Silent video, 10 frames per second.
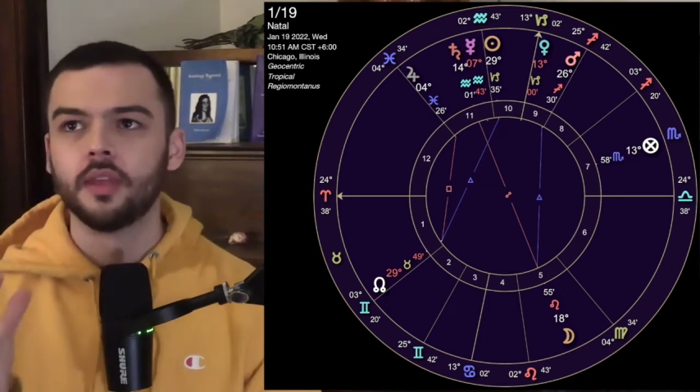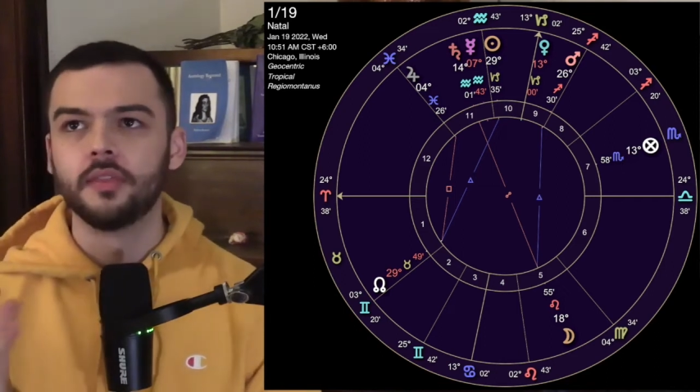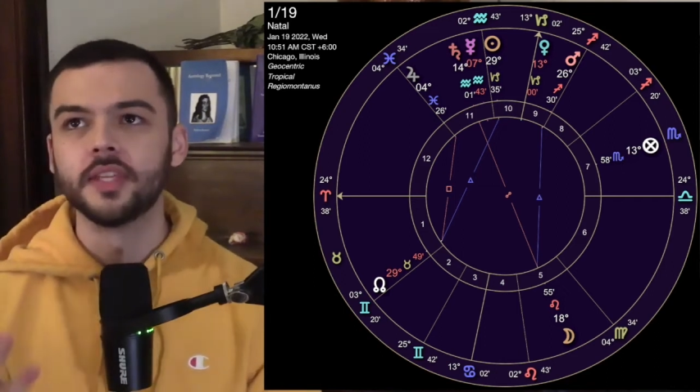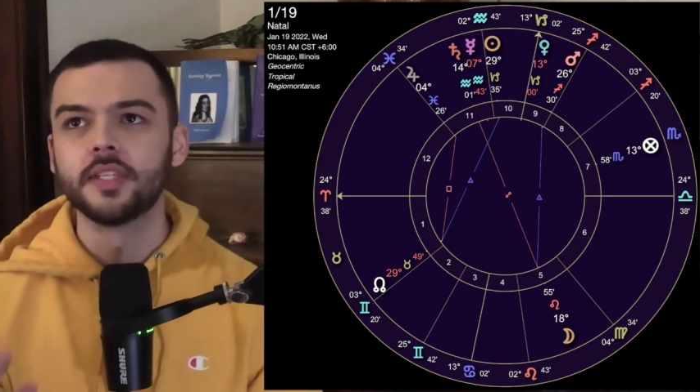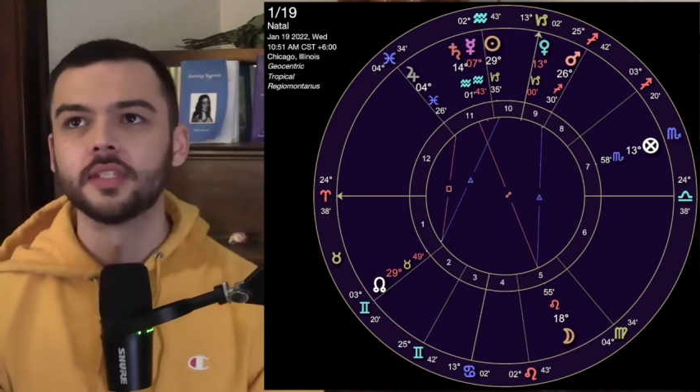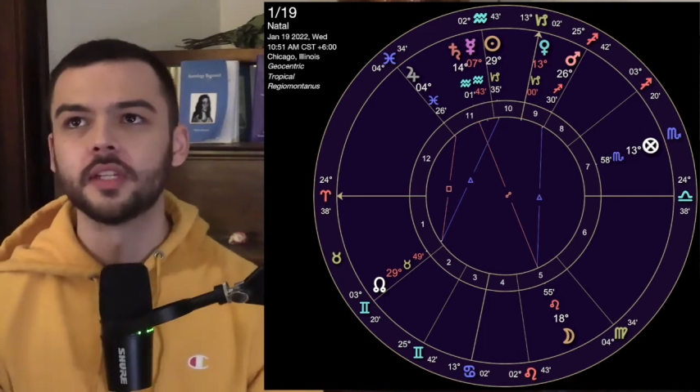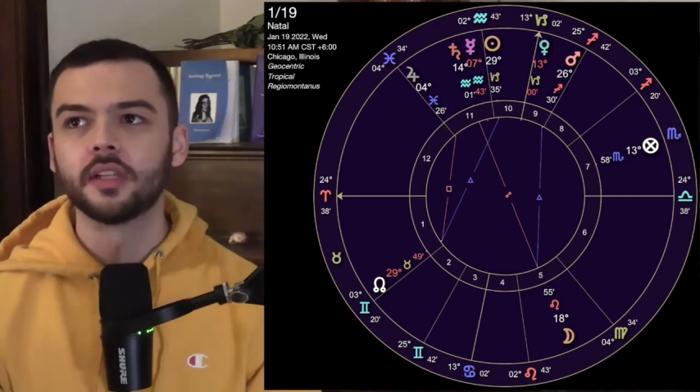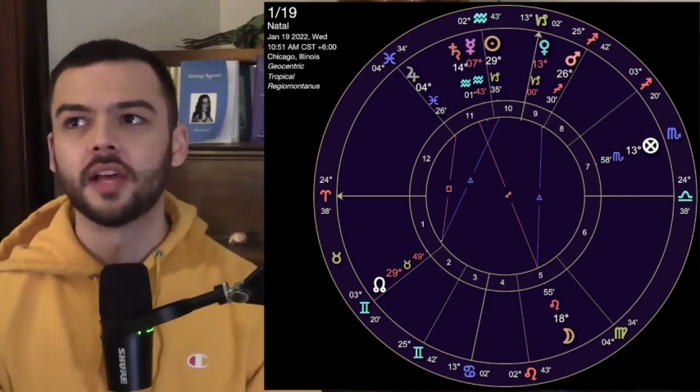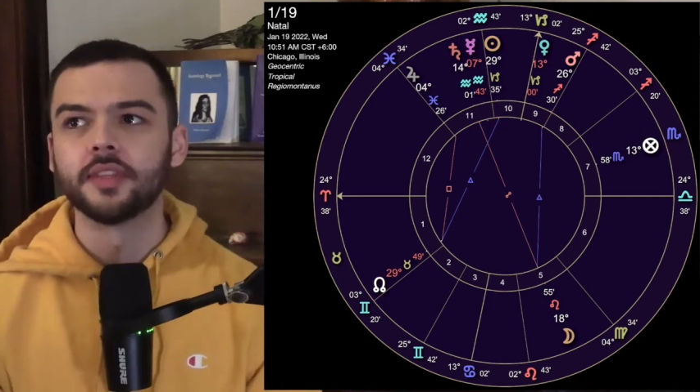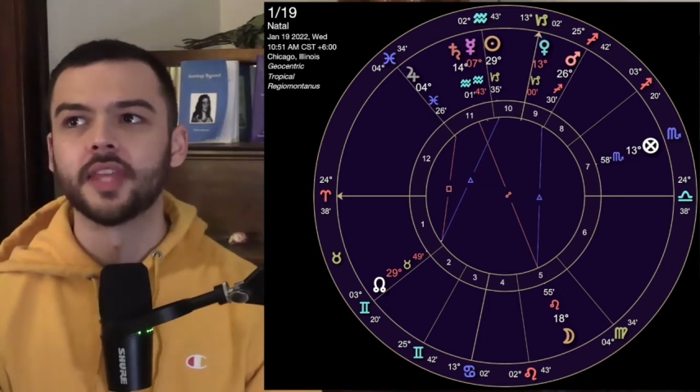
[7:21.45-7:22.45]
This is an
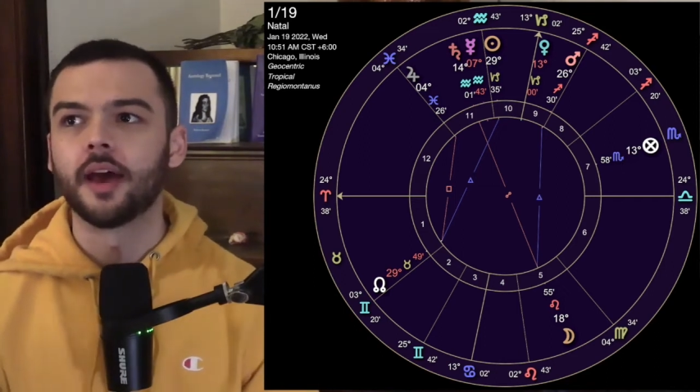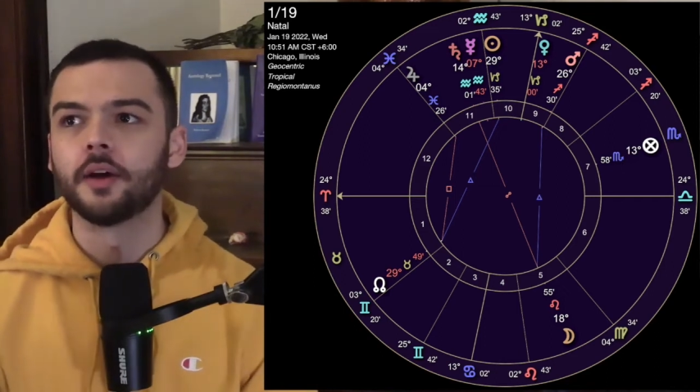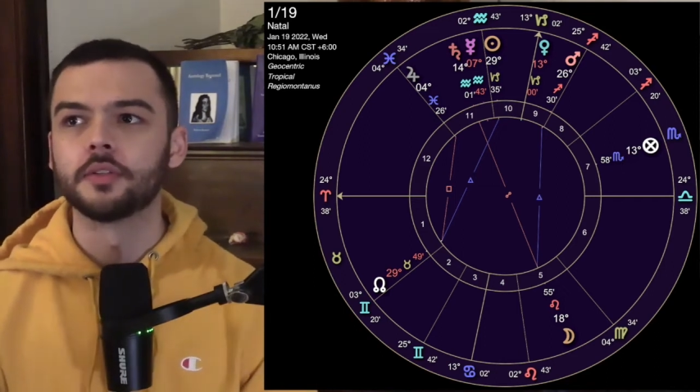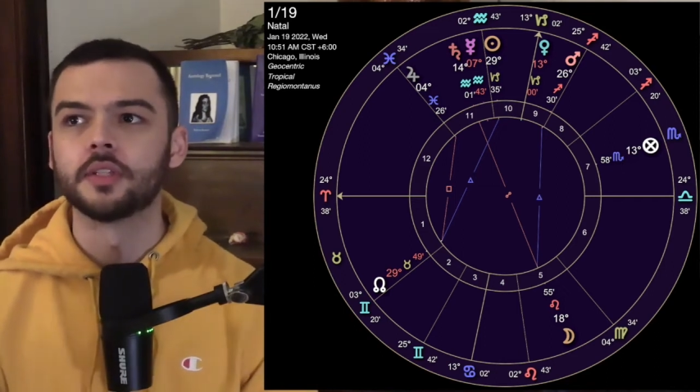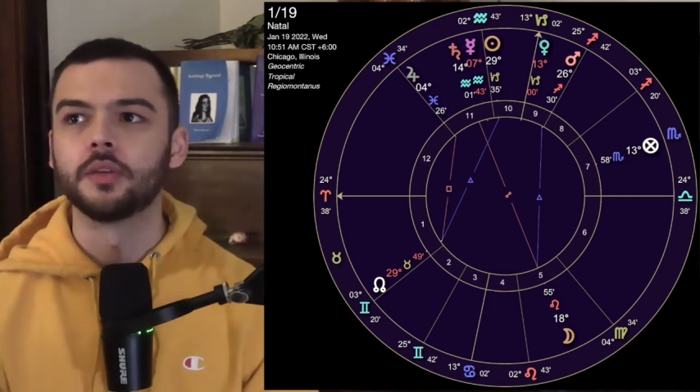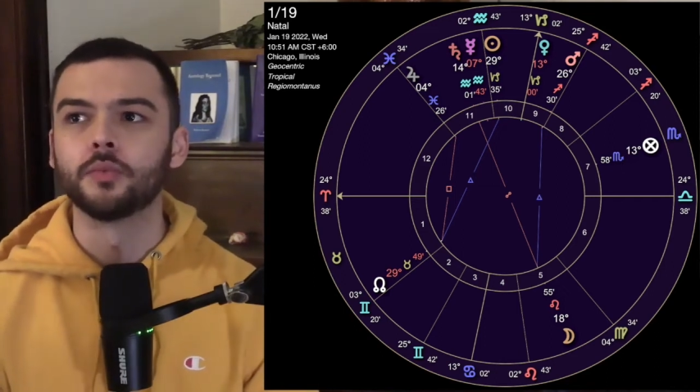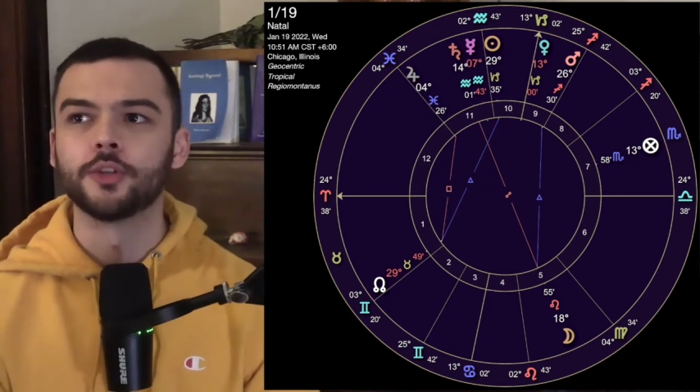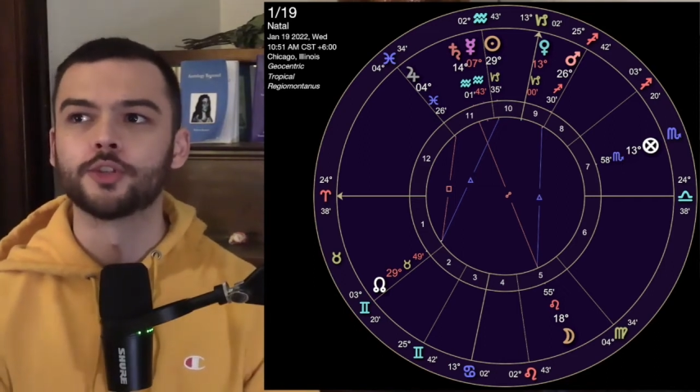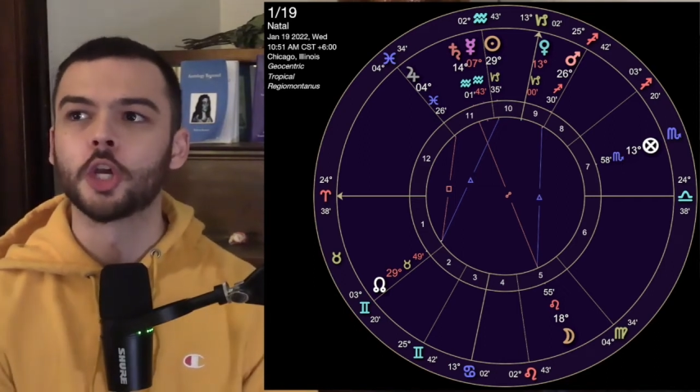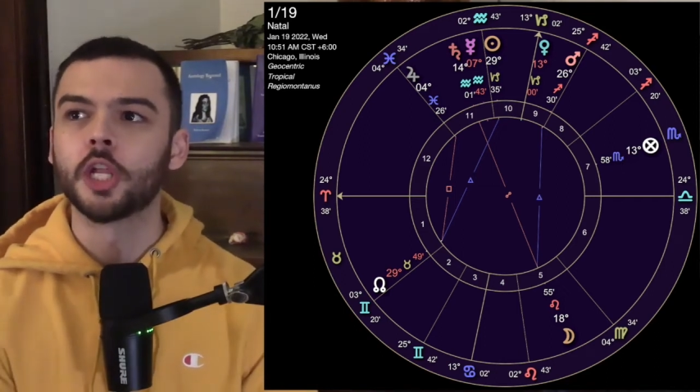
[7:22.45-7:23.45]
11th house in
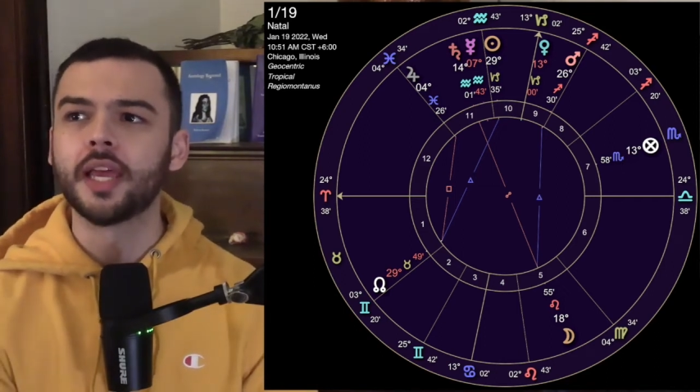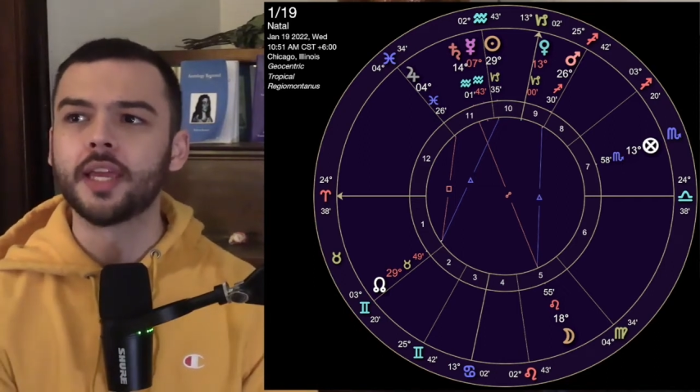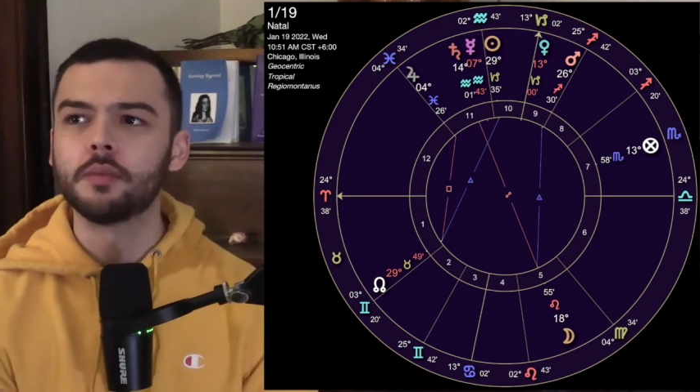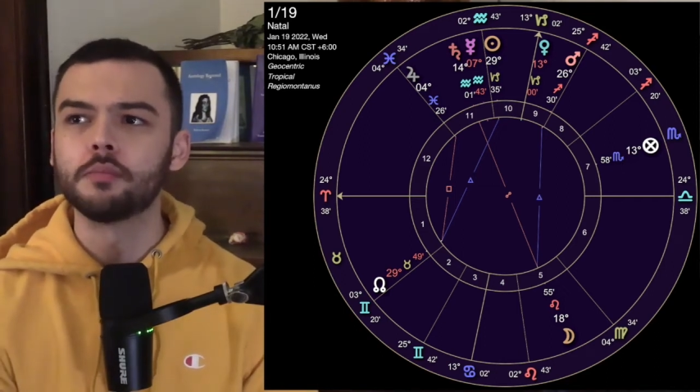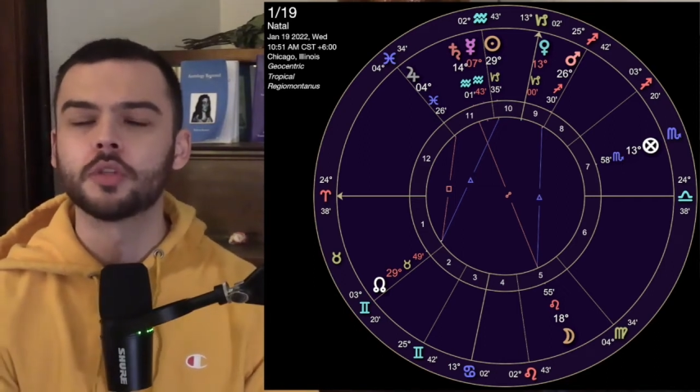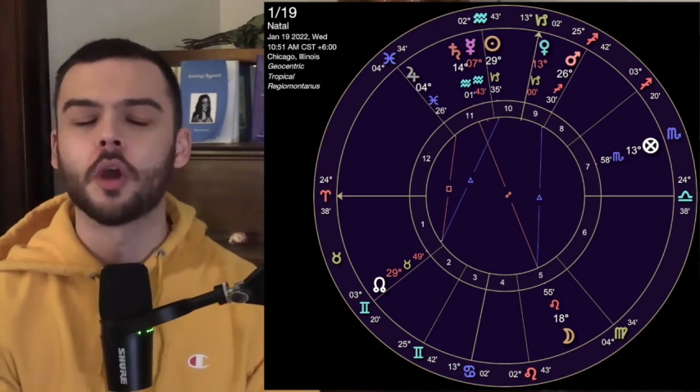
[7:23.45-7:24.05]
which claims